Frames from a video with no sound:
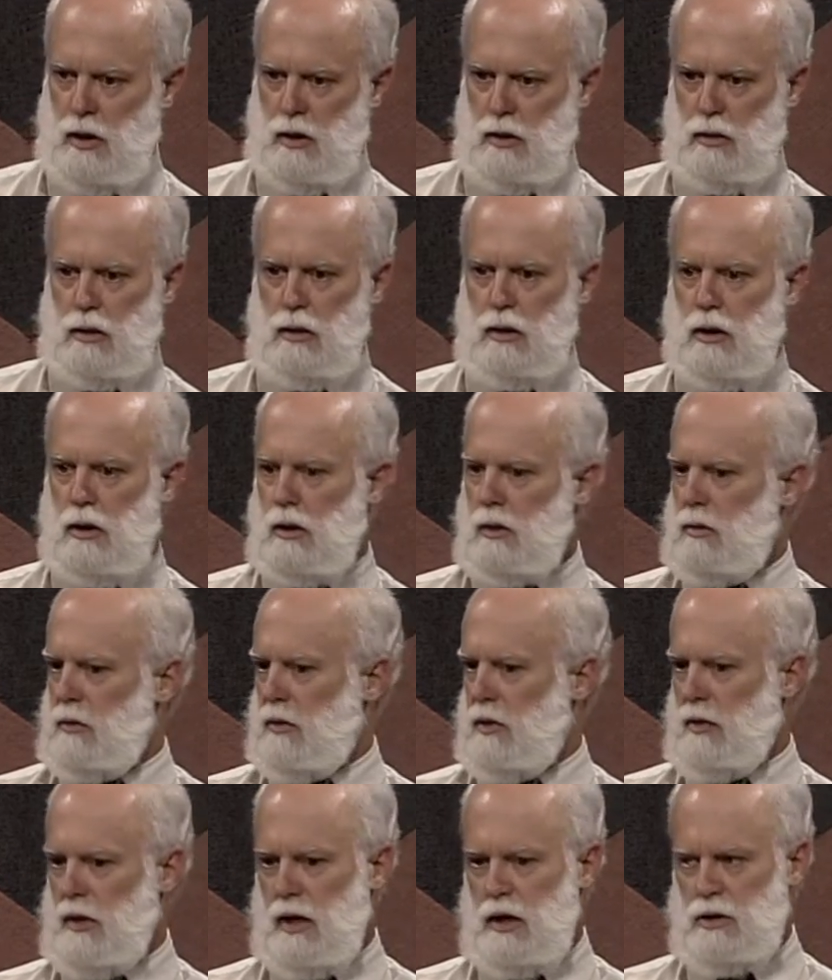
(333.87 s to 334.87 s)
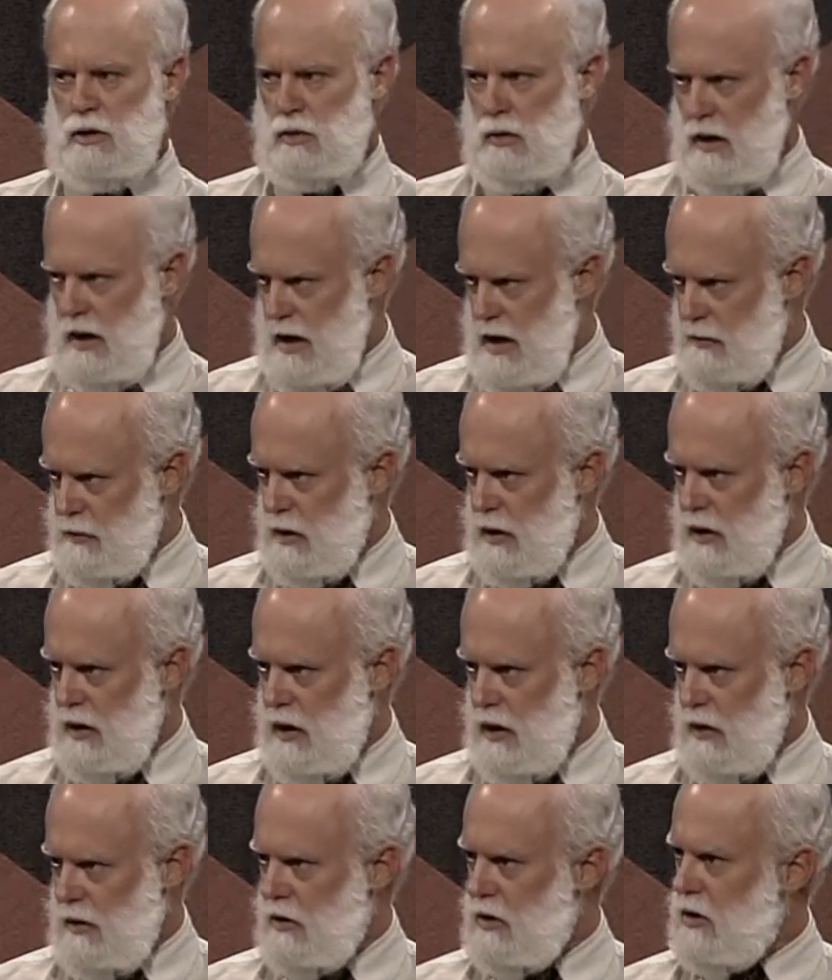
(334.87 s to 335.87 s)
you know, things that are happening
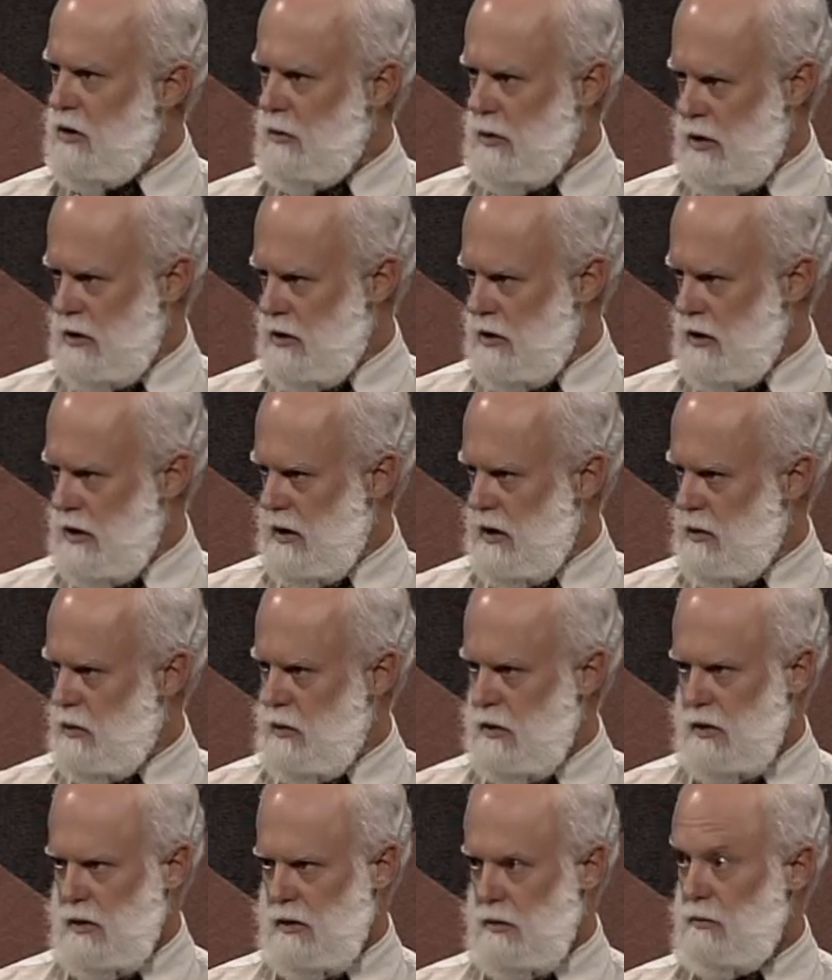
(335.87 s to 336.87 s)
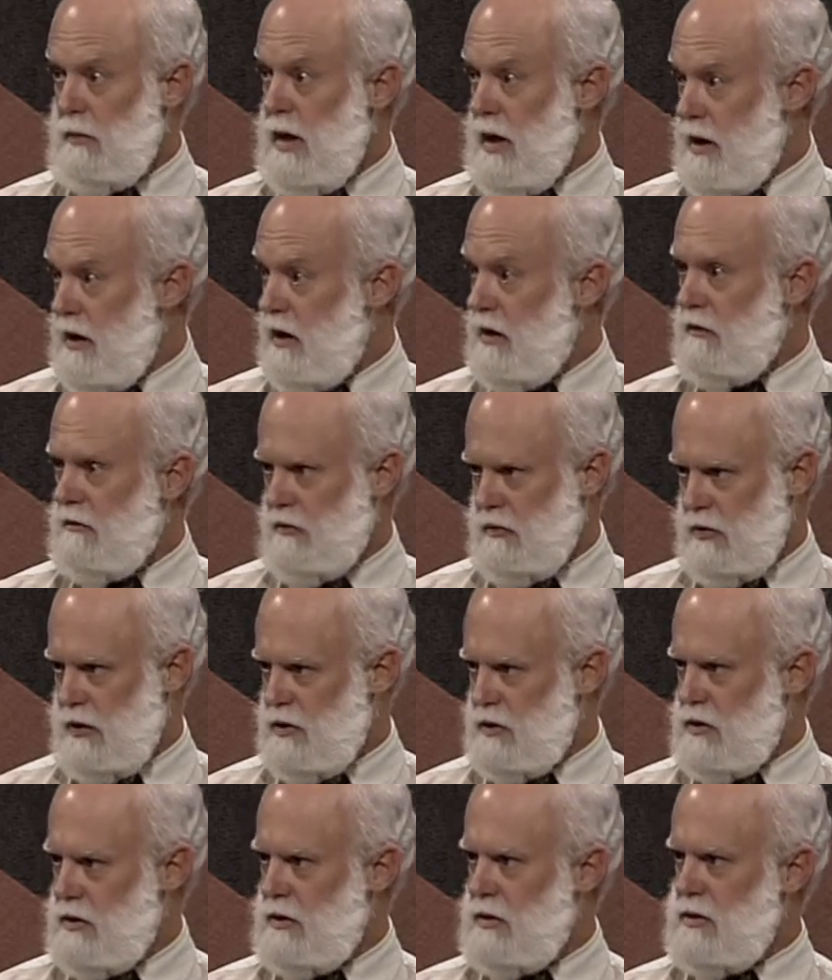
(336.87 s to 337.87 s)
in our community with mining, for
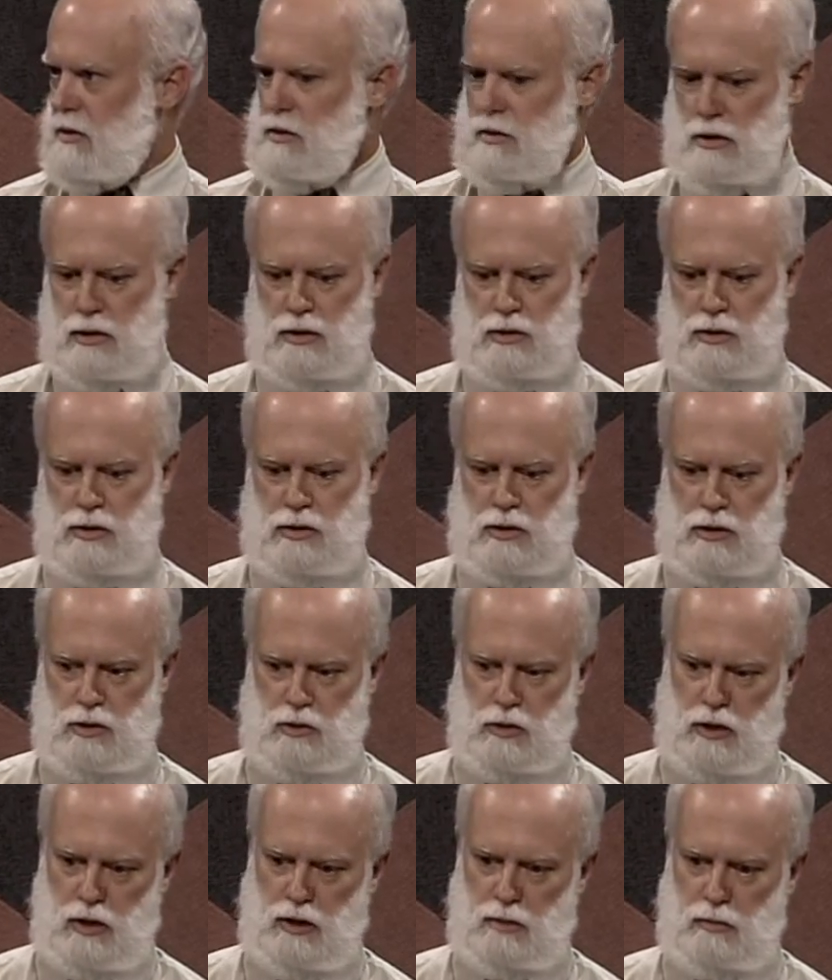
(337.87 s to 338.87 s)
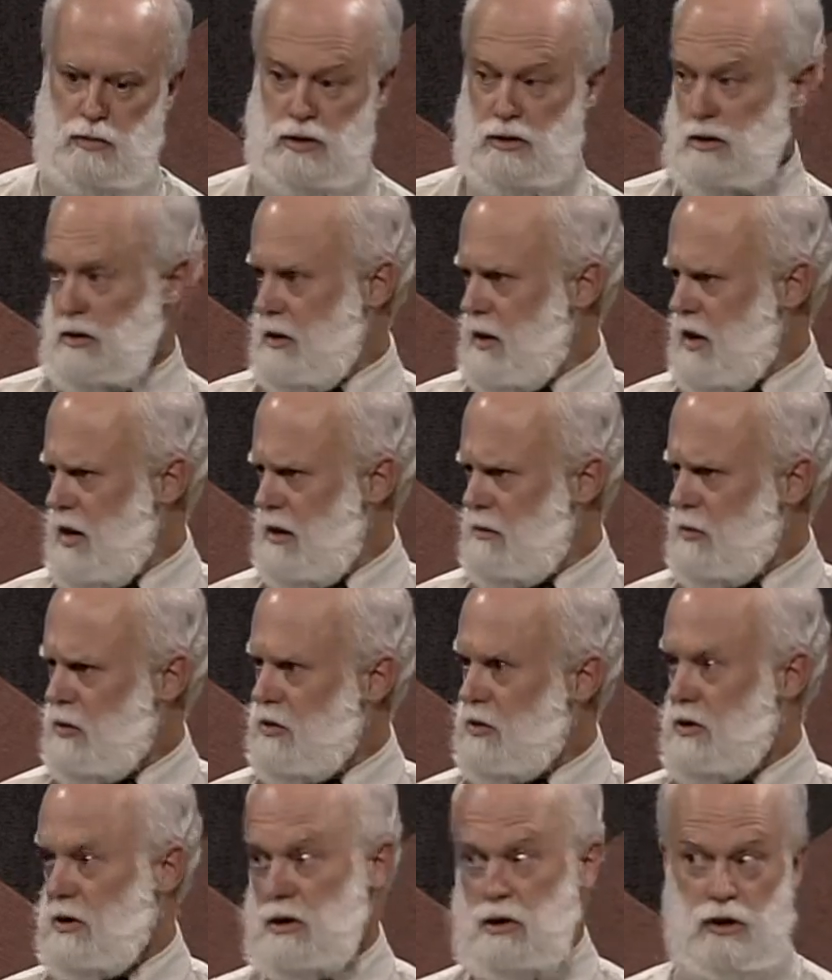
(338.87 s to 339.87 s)
instance? Is the stream the same or
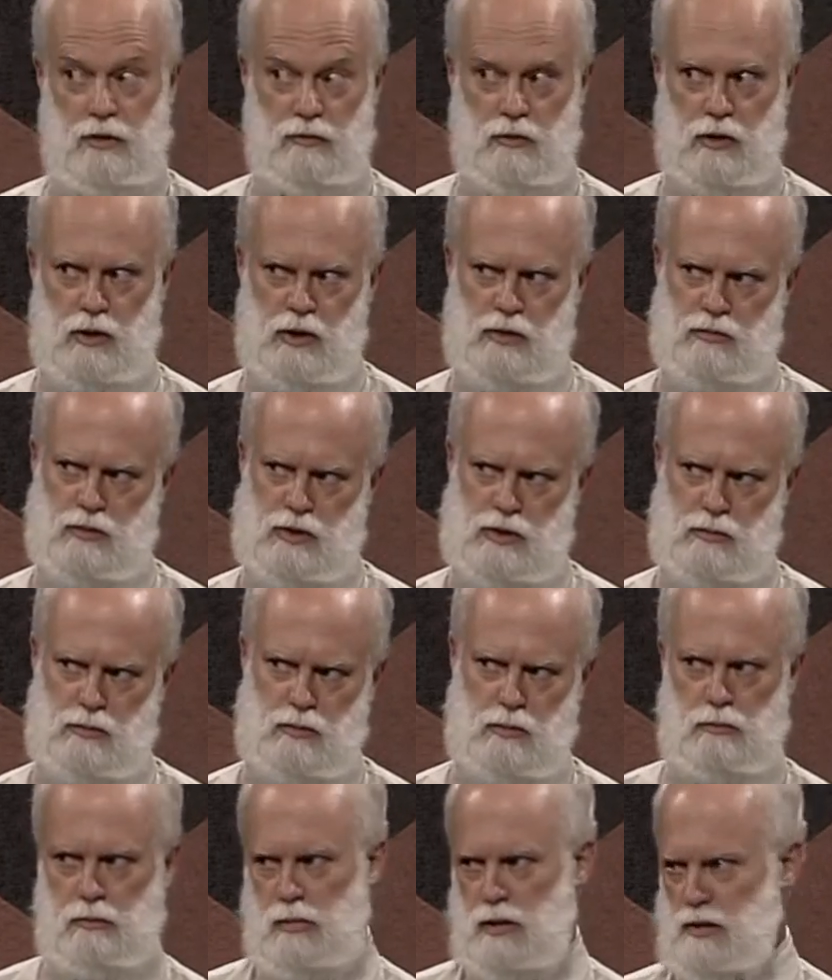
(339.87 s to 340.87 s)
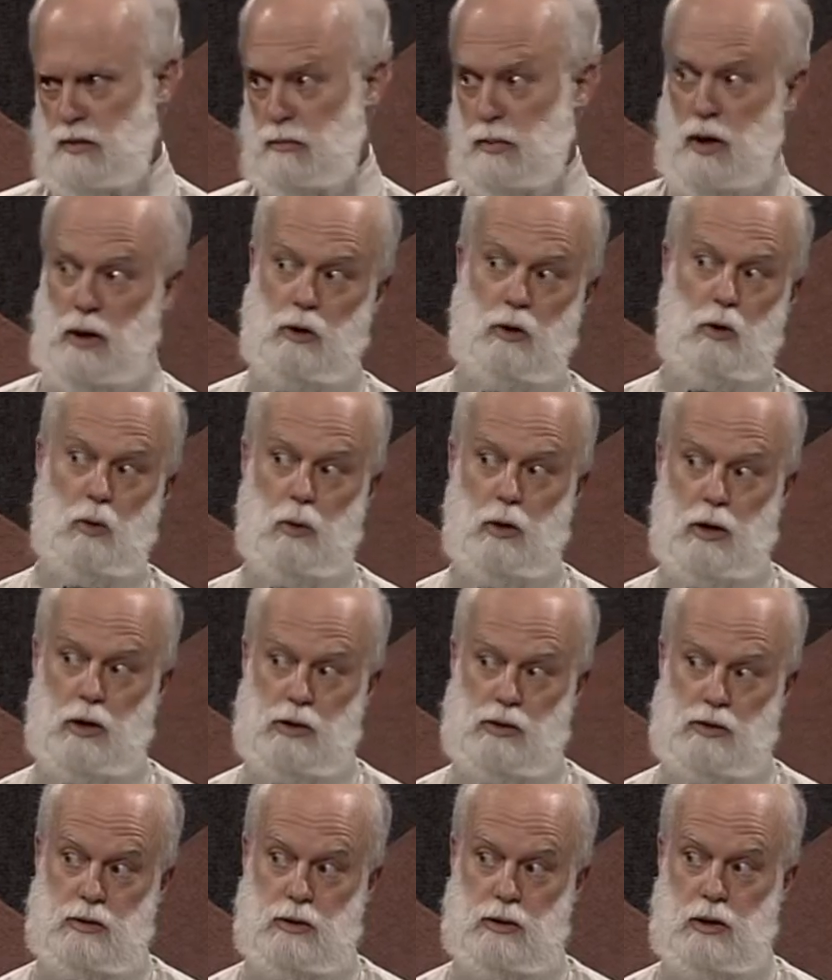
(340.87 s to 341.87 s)
is it different? Is it better or
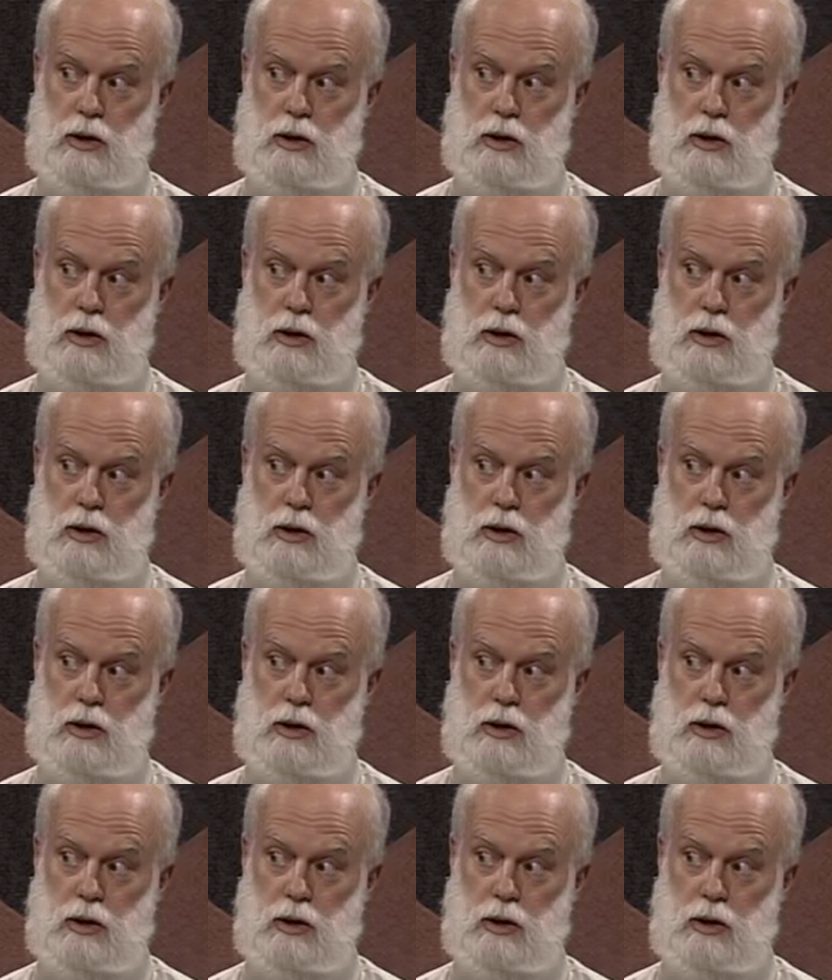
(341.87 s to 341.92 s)
worse?